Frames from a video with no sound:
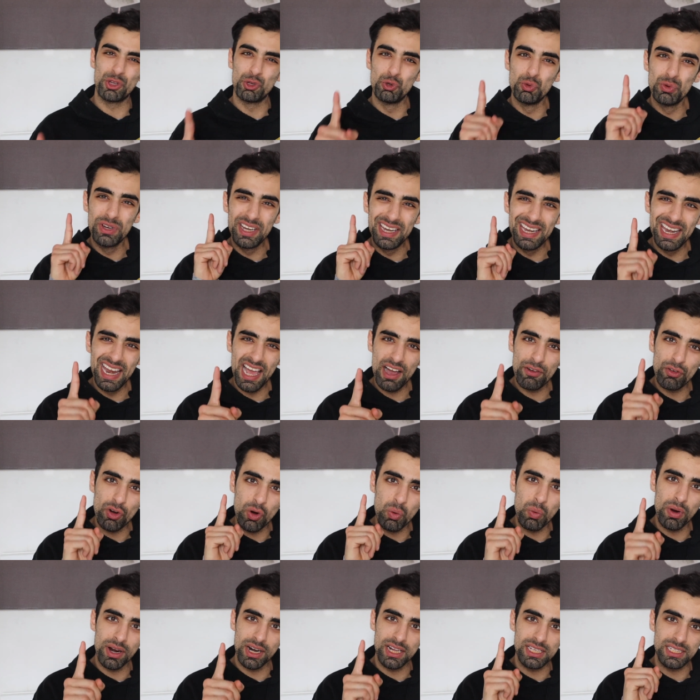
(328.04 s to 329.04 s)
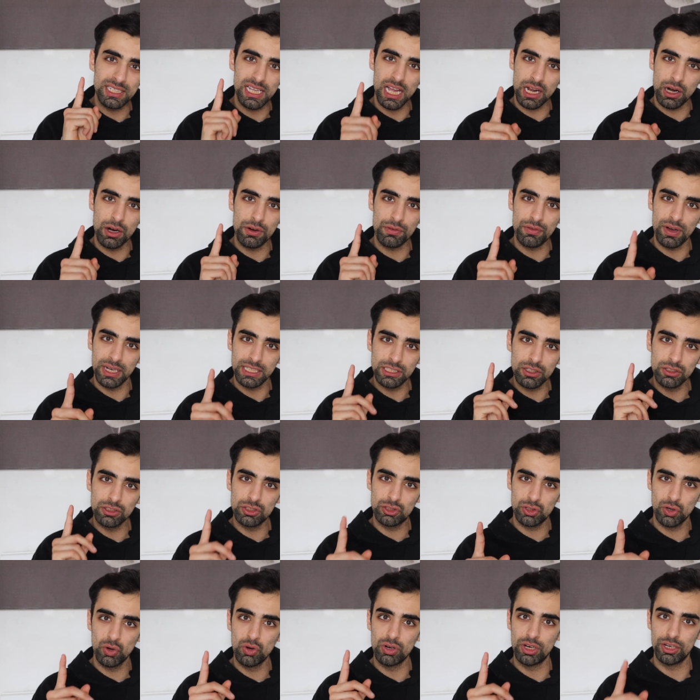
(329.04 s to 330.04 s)
you never want to sacrifice
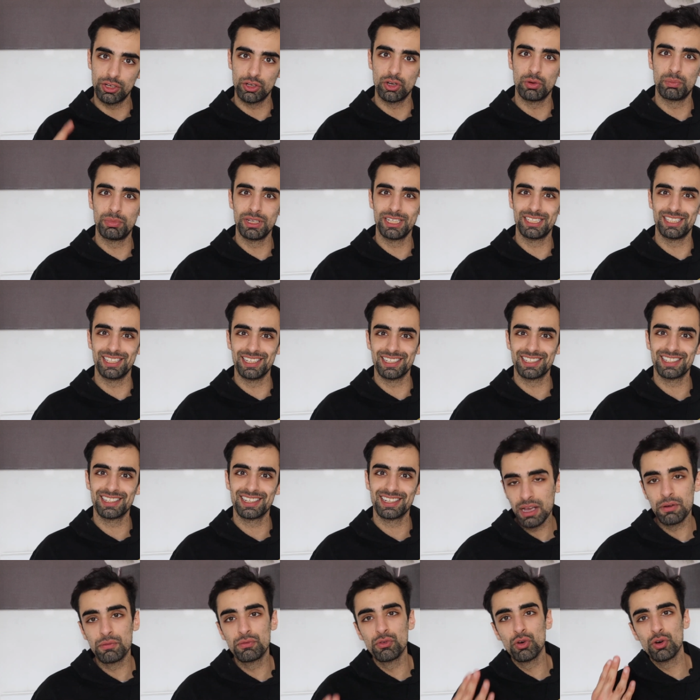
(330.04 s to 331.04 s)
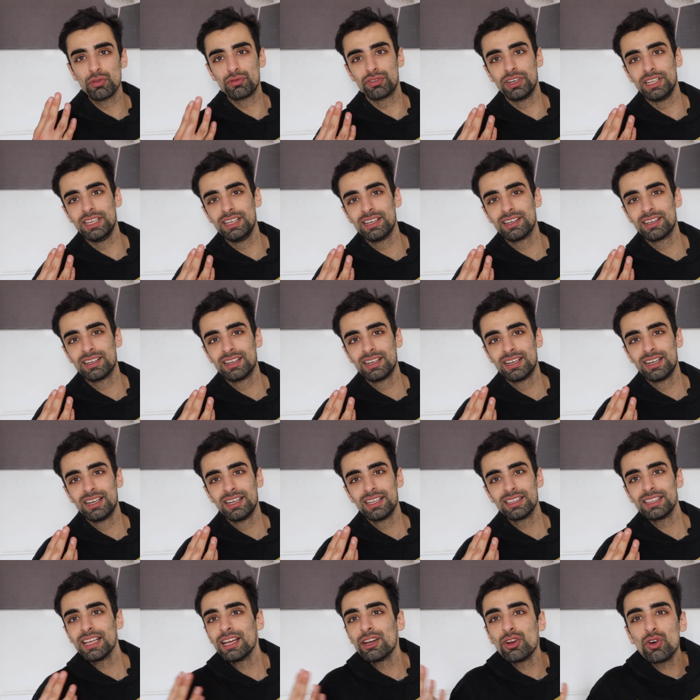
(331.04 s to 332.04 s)
control in your business. And fourthly,
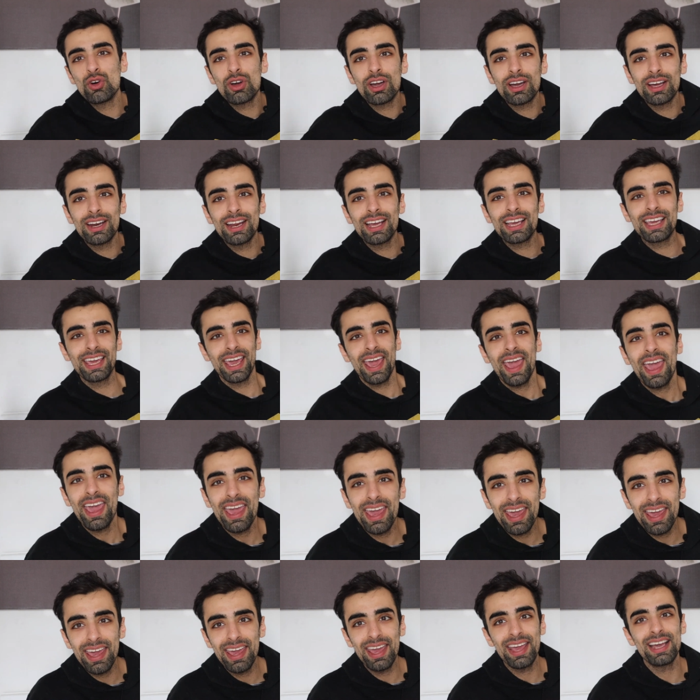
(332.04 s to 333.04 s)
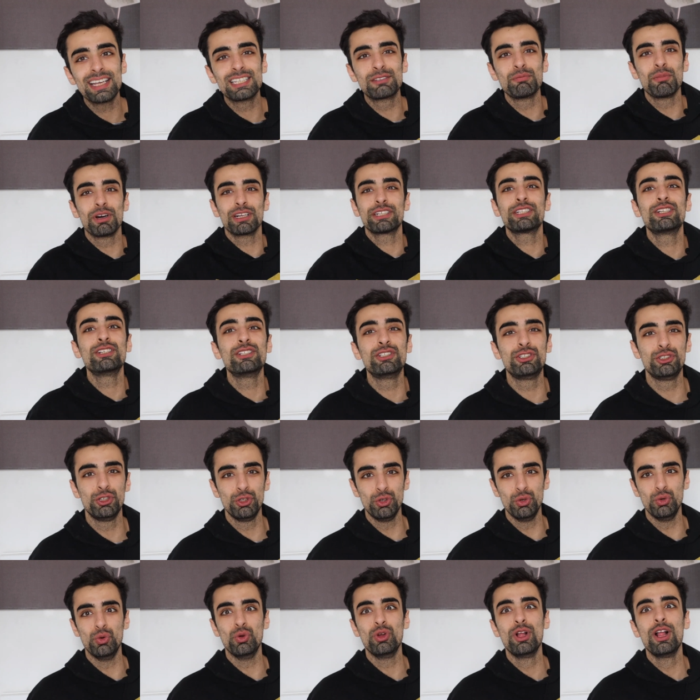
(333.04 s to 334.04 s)
they're not going to care as much as
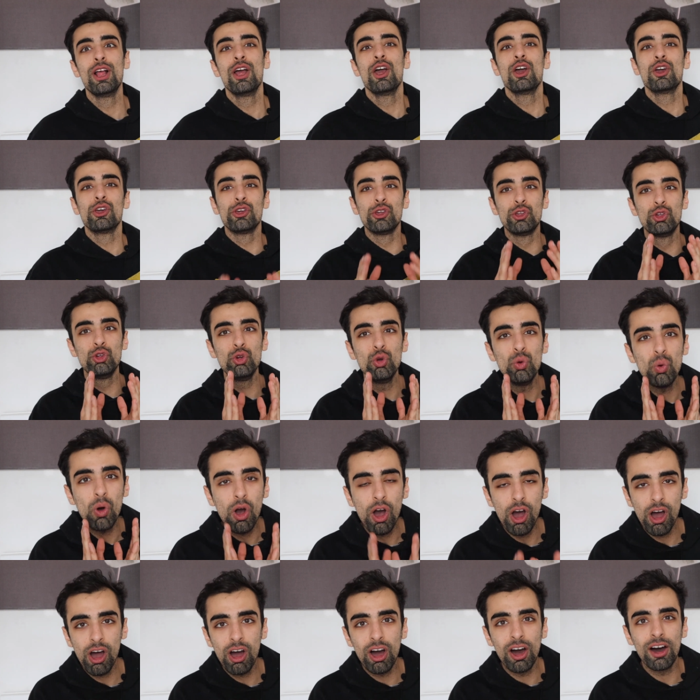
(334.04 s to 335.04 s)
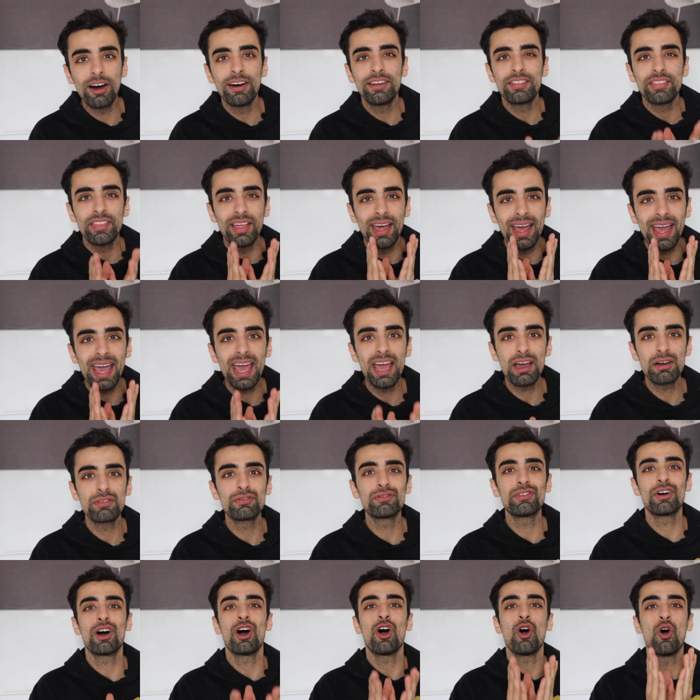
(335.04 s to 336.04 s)
you. You are the
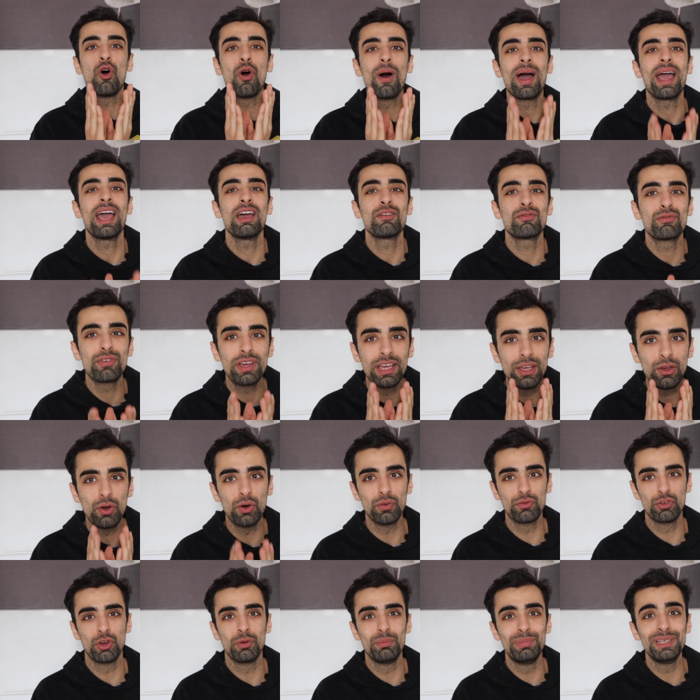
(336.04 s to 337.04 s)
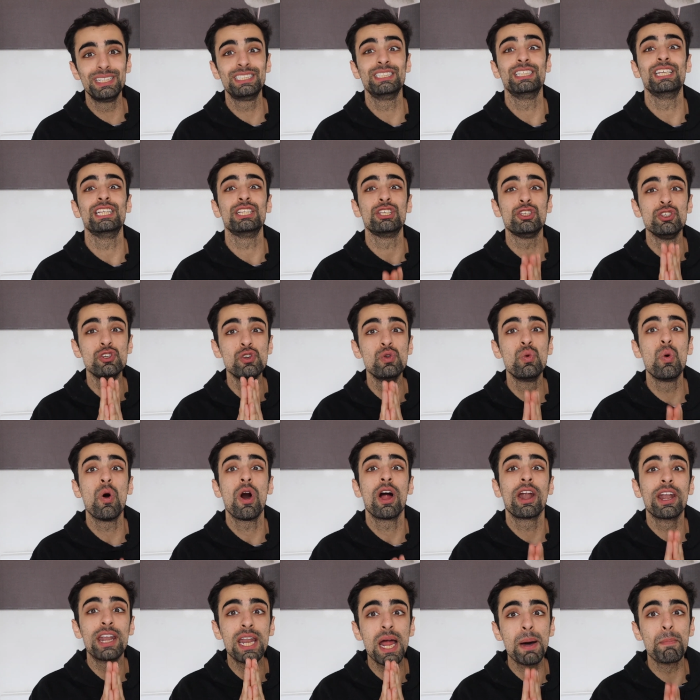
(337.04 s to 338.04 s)
heifer or hefe of your business. You
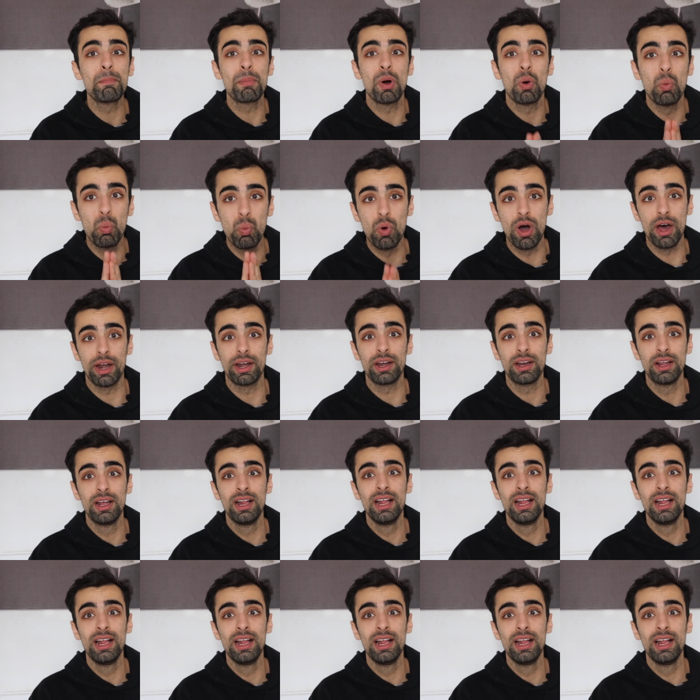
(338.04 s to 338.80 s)
are number one.